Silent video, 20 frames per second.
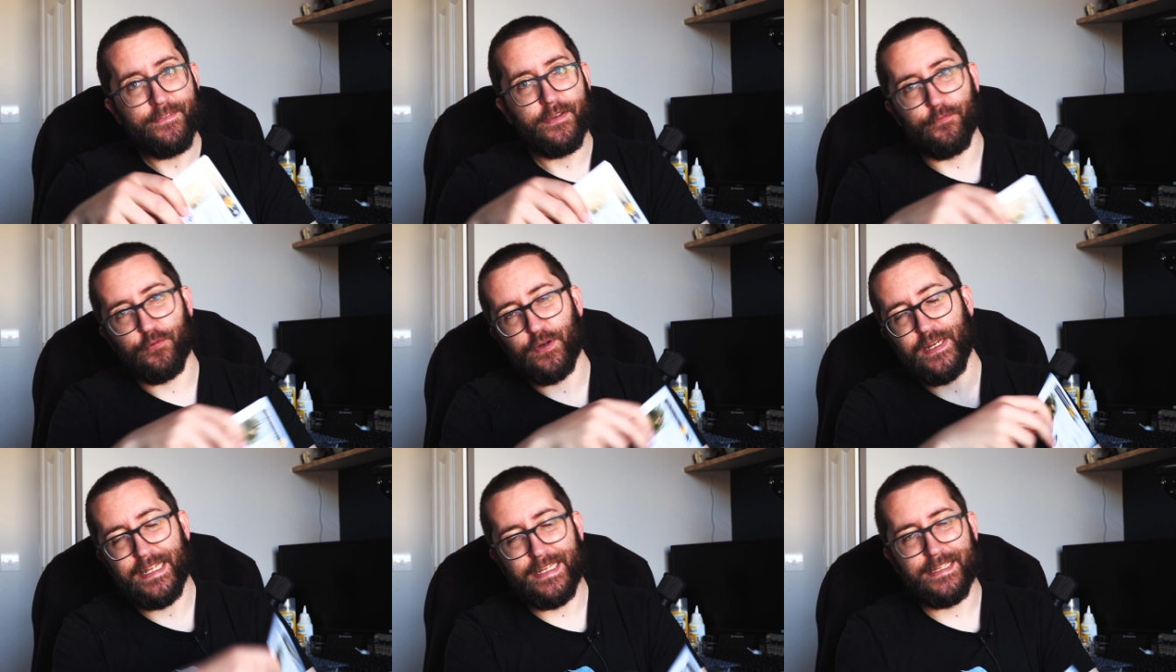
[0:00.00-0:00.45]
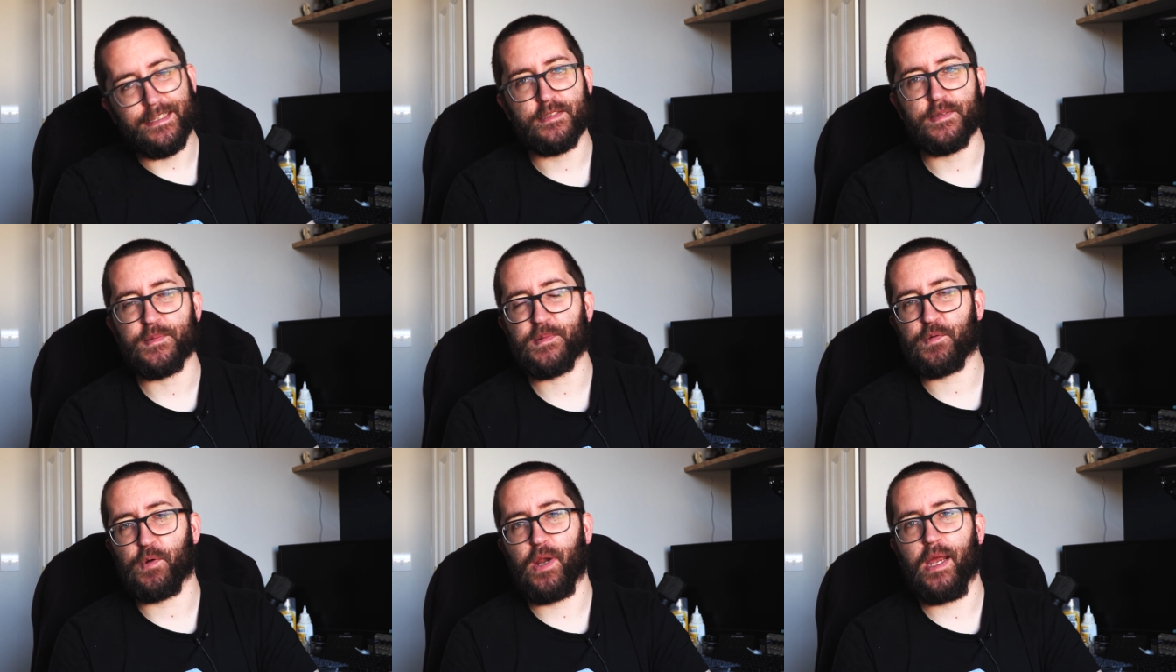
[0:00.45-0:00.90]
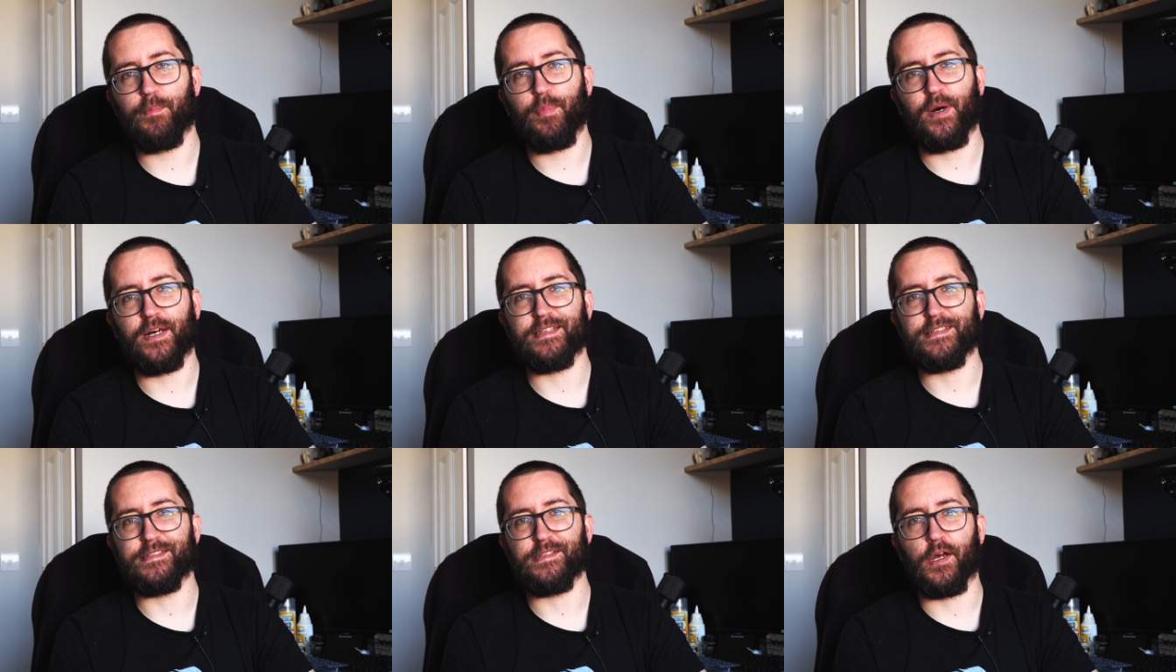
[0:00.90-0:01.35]
feel free to hit the subscribe
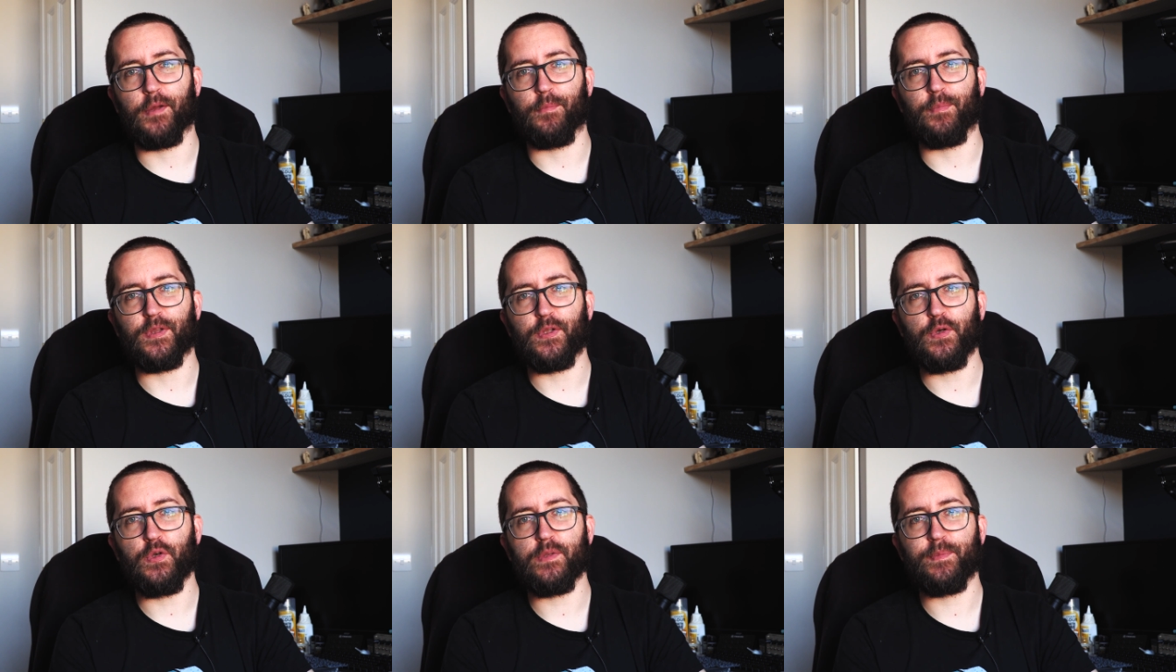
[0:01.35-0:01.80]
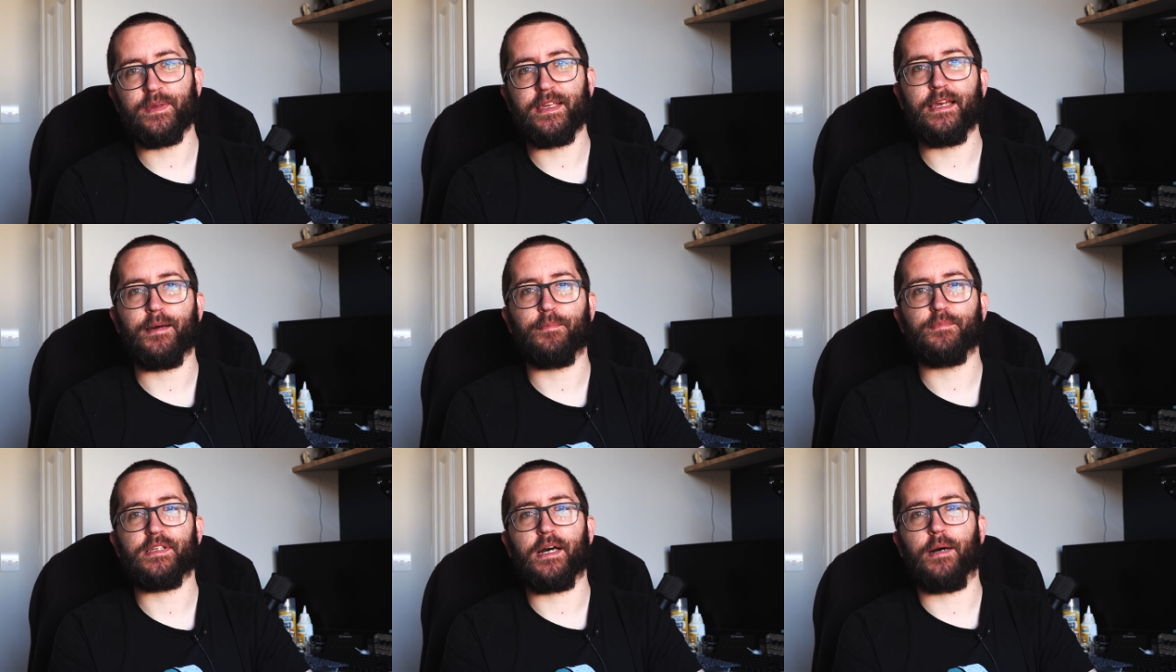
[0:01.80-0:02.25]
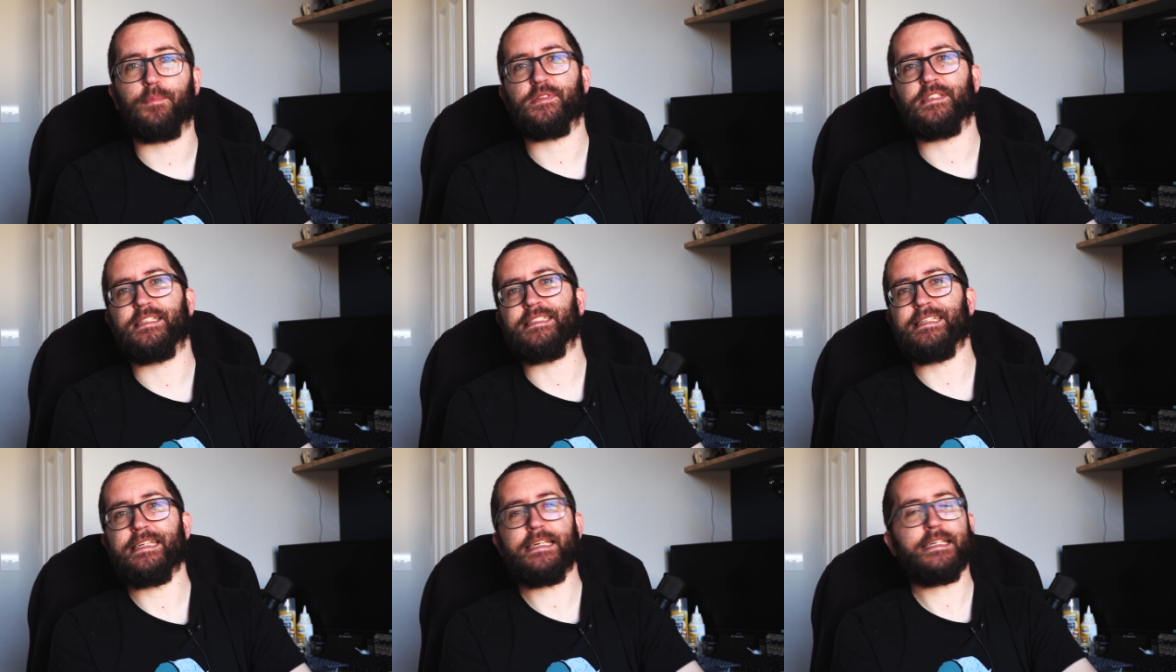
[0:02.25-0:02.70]
button down below to be kept up
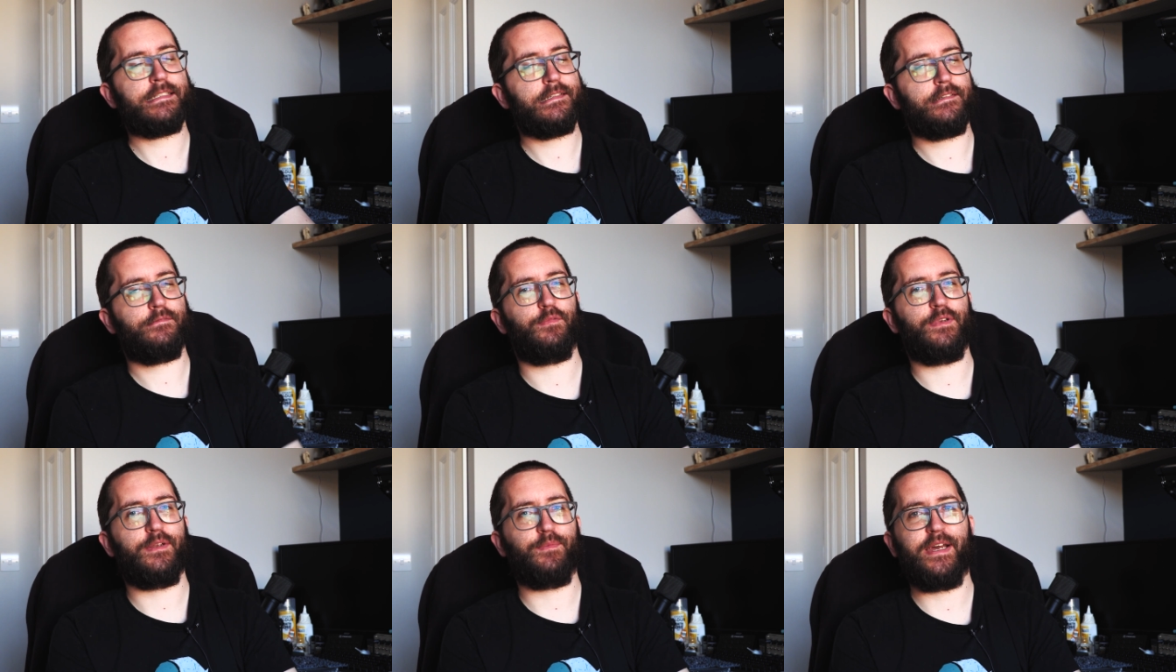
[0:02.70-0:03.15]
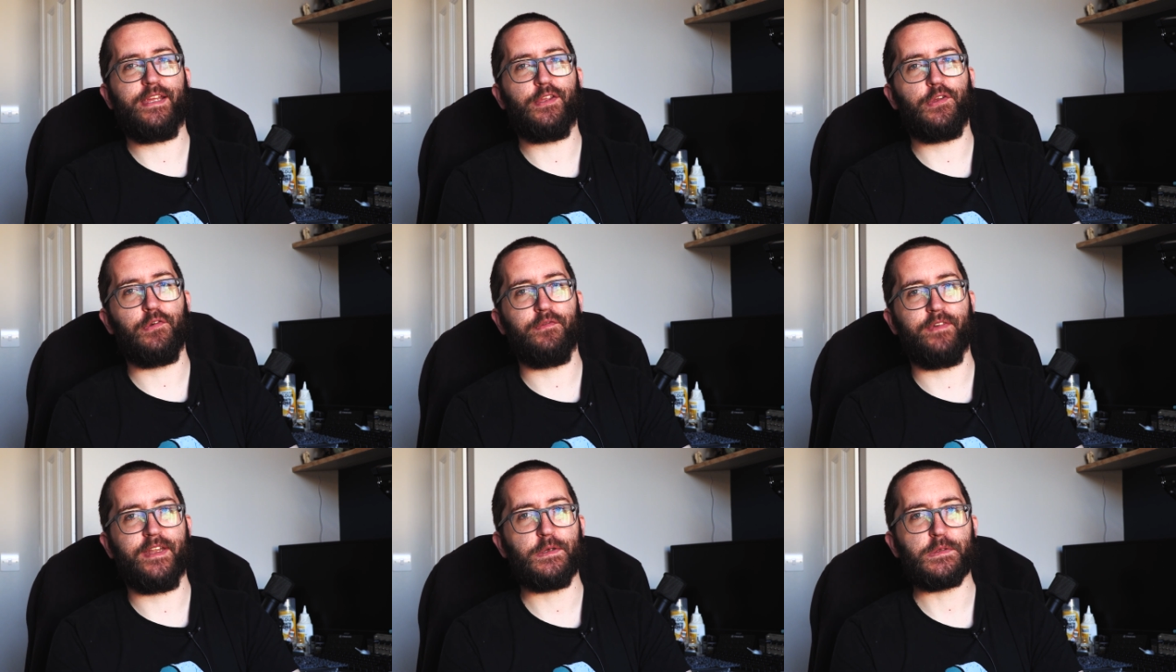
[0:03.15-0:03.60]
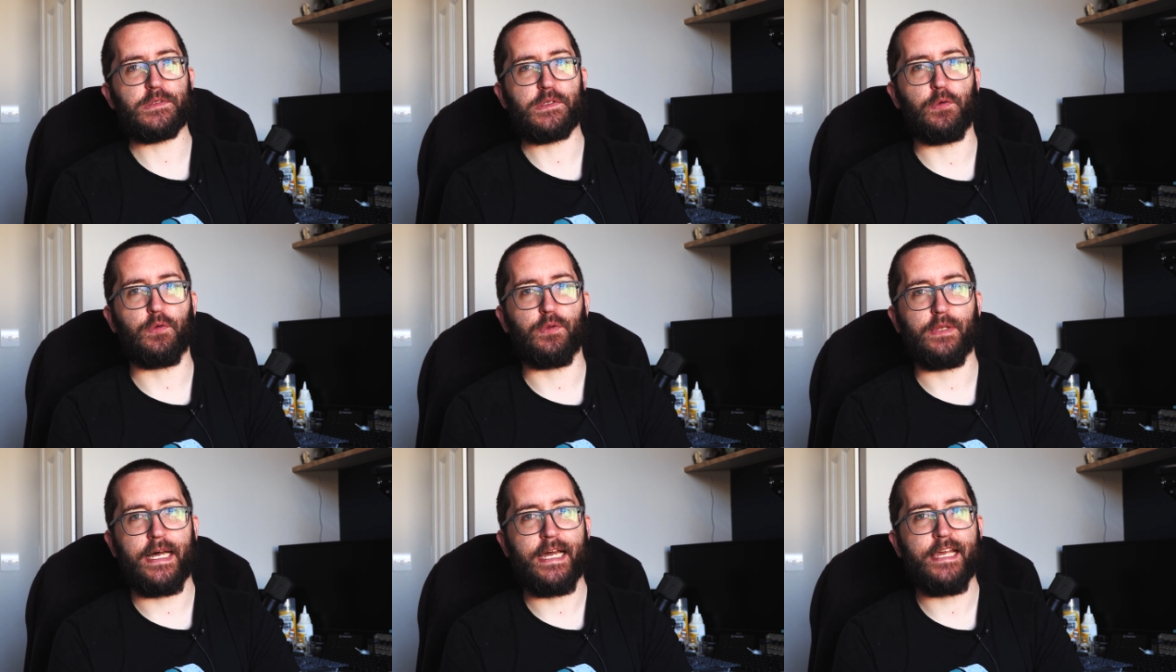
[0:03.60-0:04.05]
to date when my new videos
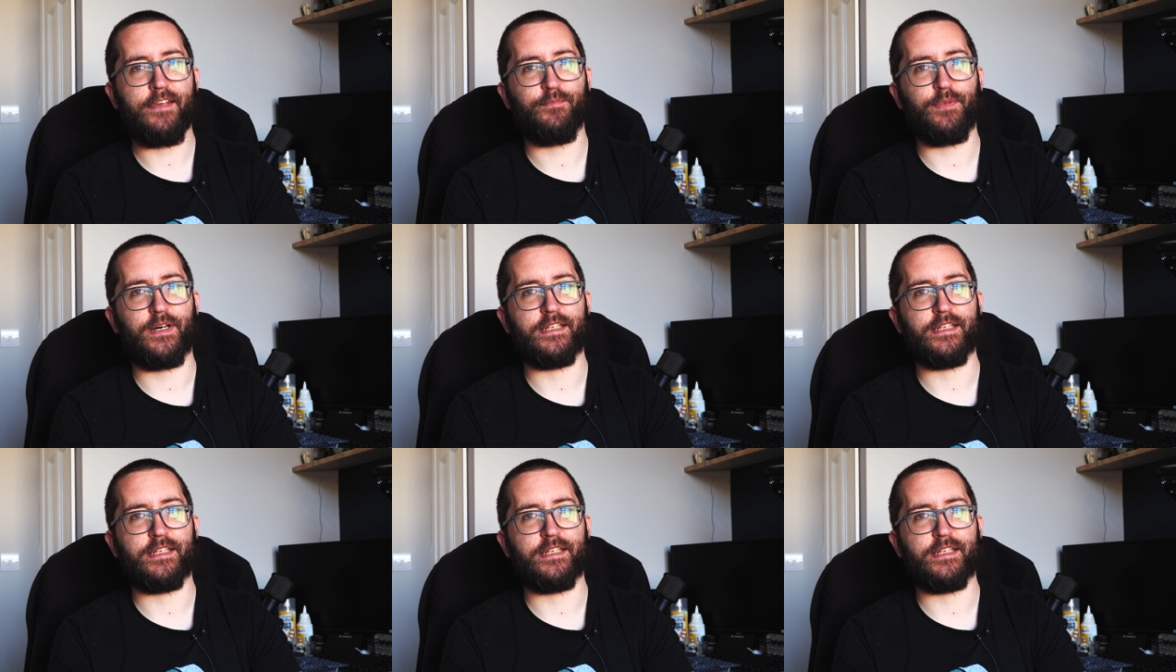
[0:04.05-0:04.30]
go live.